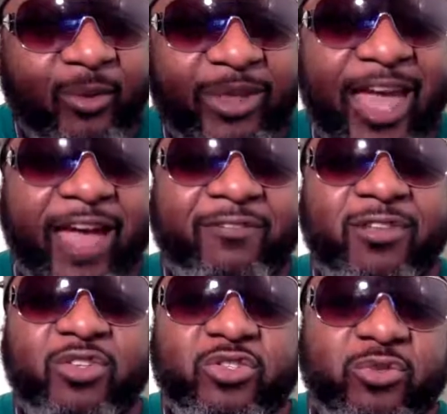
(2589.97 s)
We have
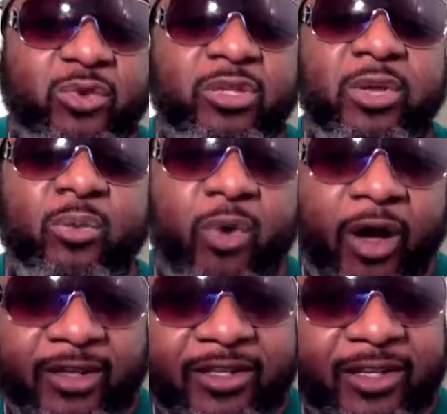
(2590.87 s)
to truly
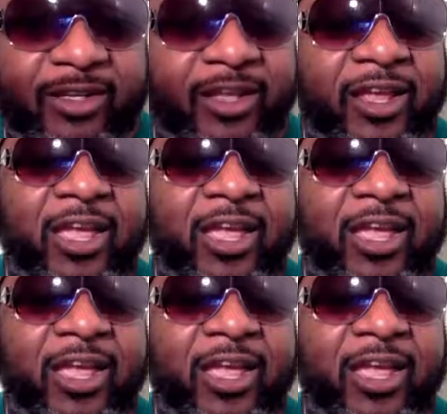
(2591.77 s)
want it.